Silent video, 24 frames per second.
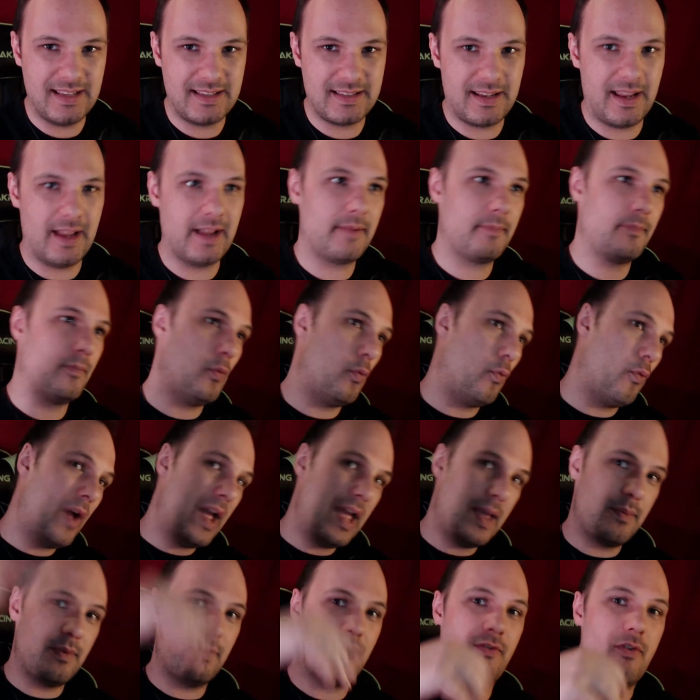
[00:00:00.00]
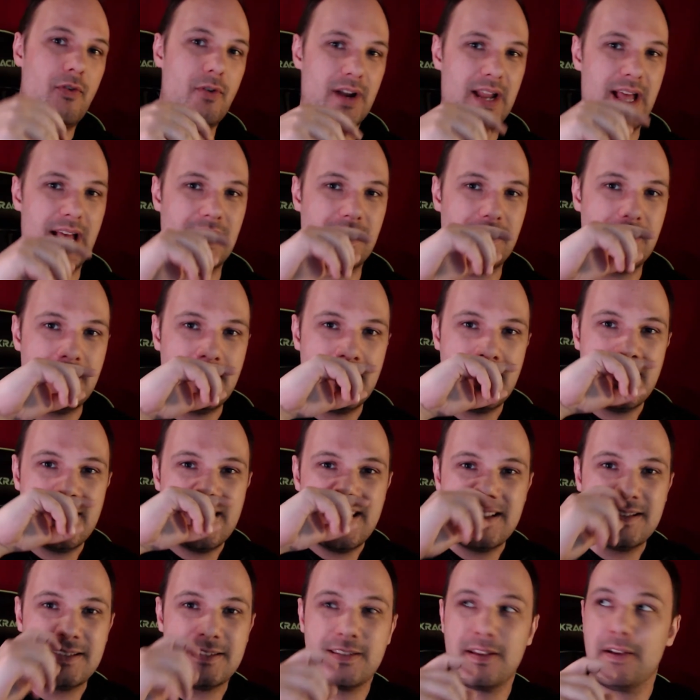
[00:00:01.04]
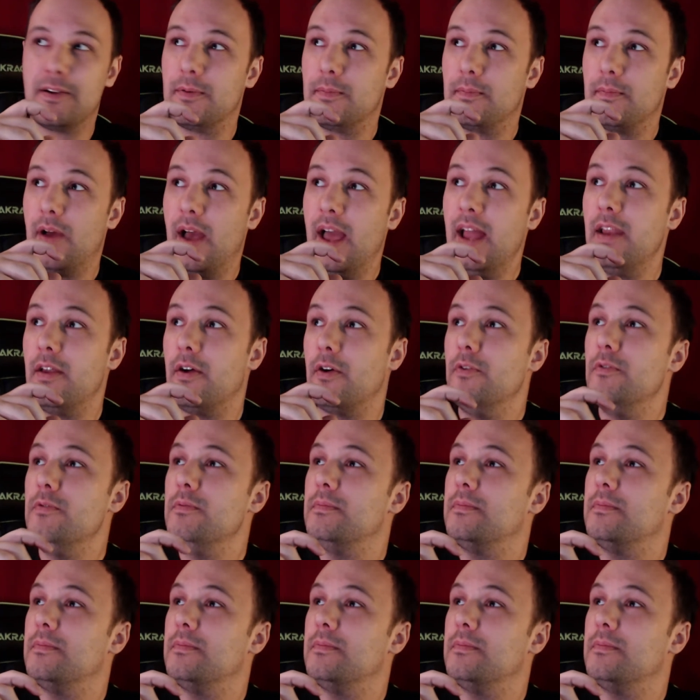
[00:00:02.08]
It's like way before that. So hello.